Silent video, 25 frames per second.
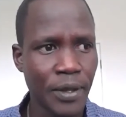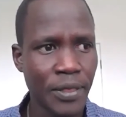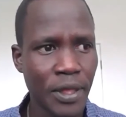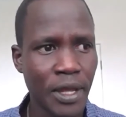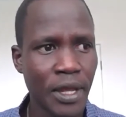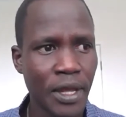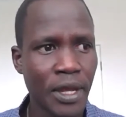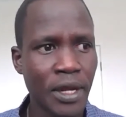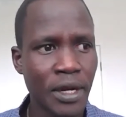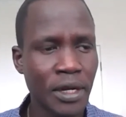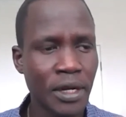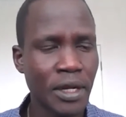
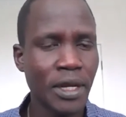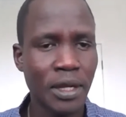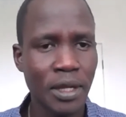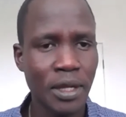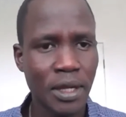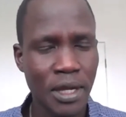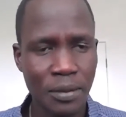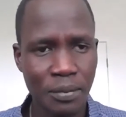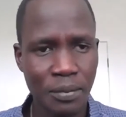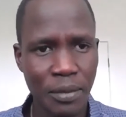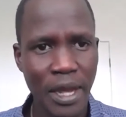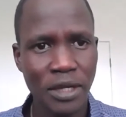then
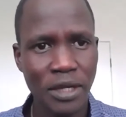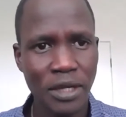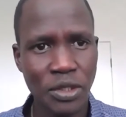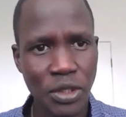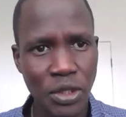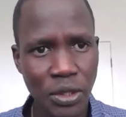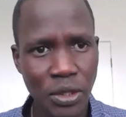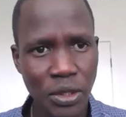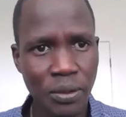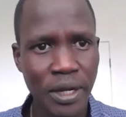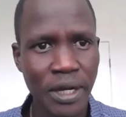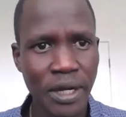came back to
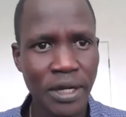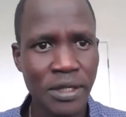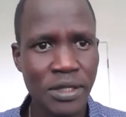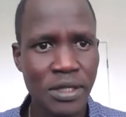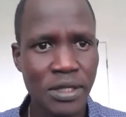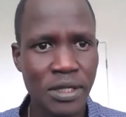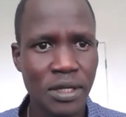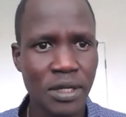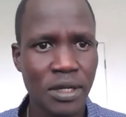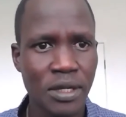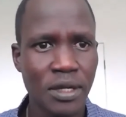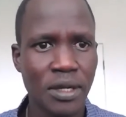
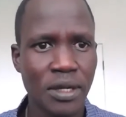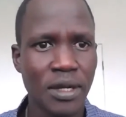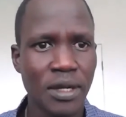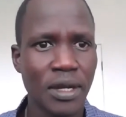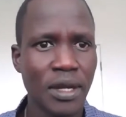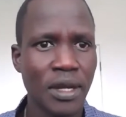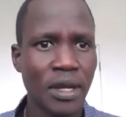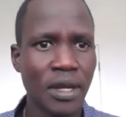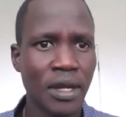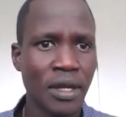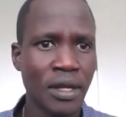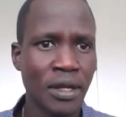US
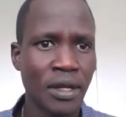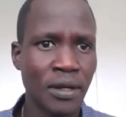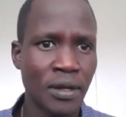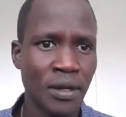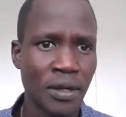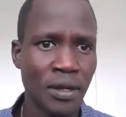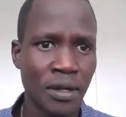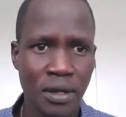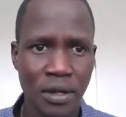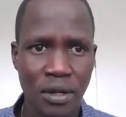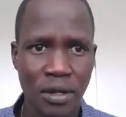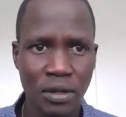
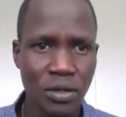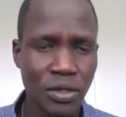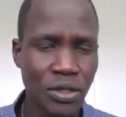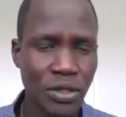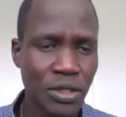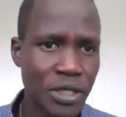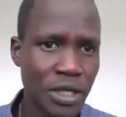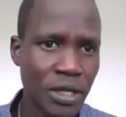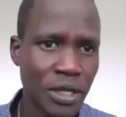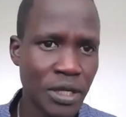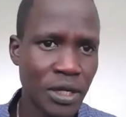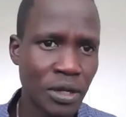and
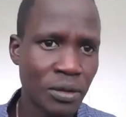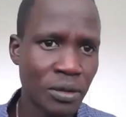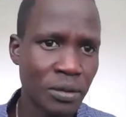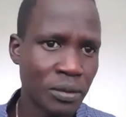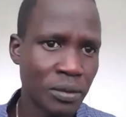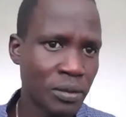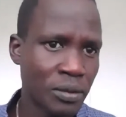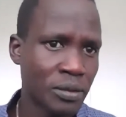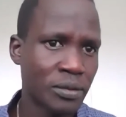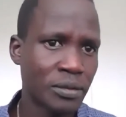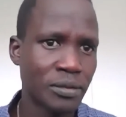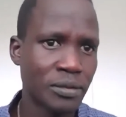
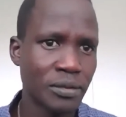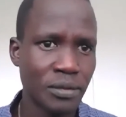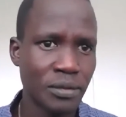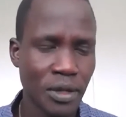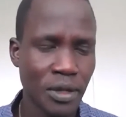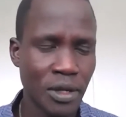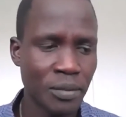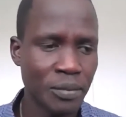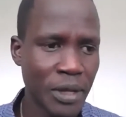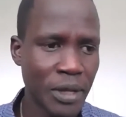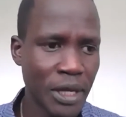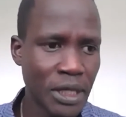continue.
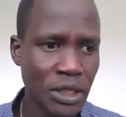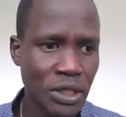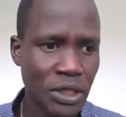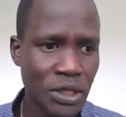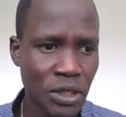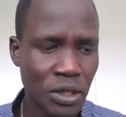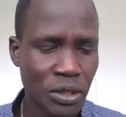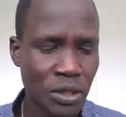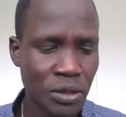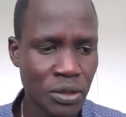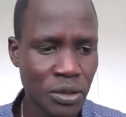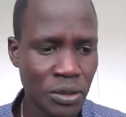I managed to
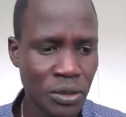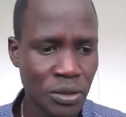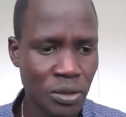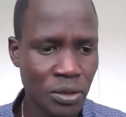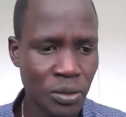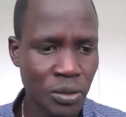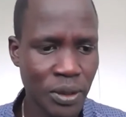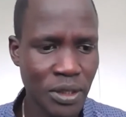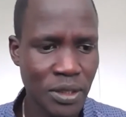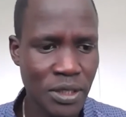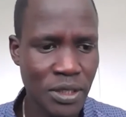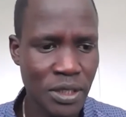go to
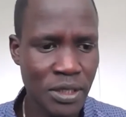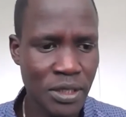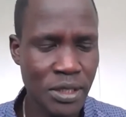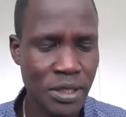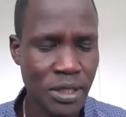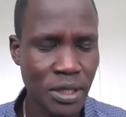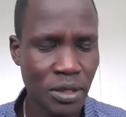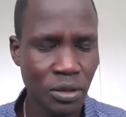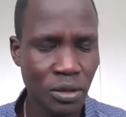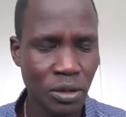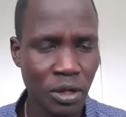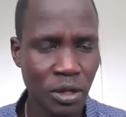
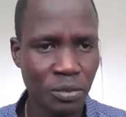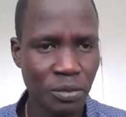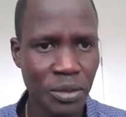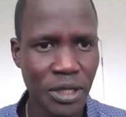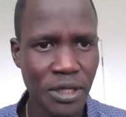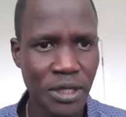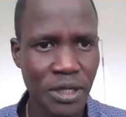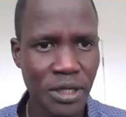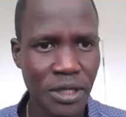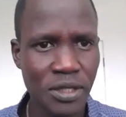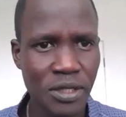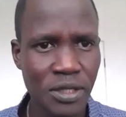2016
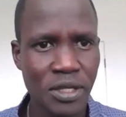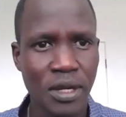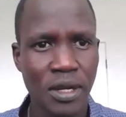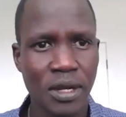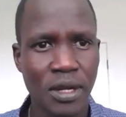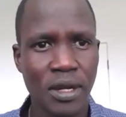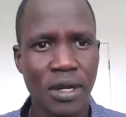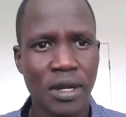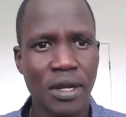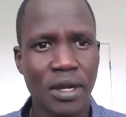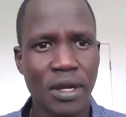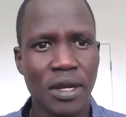Olympics,
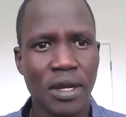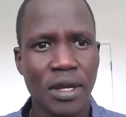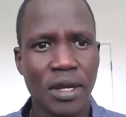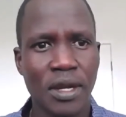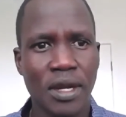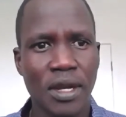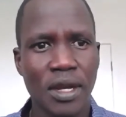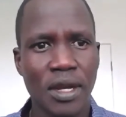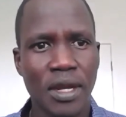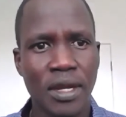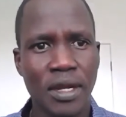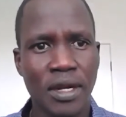
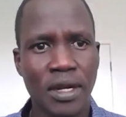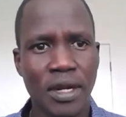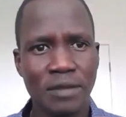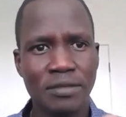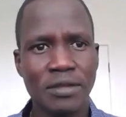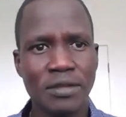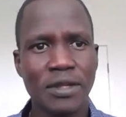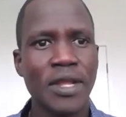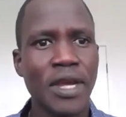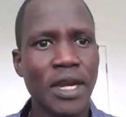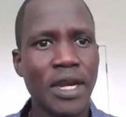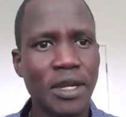and
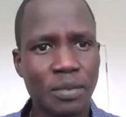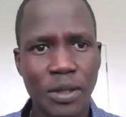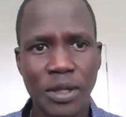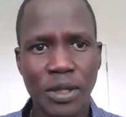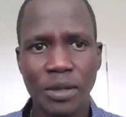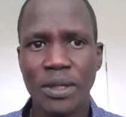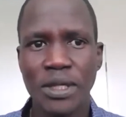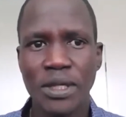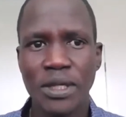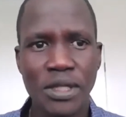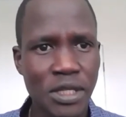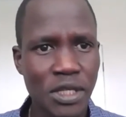after that, pretty
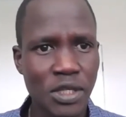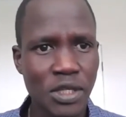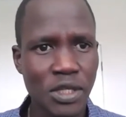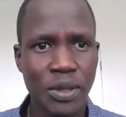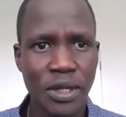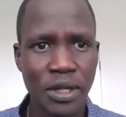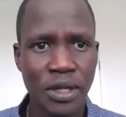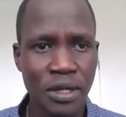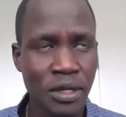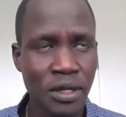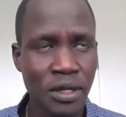much it's just been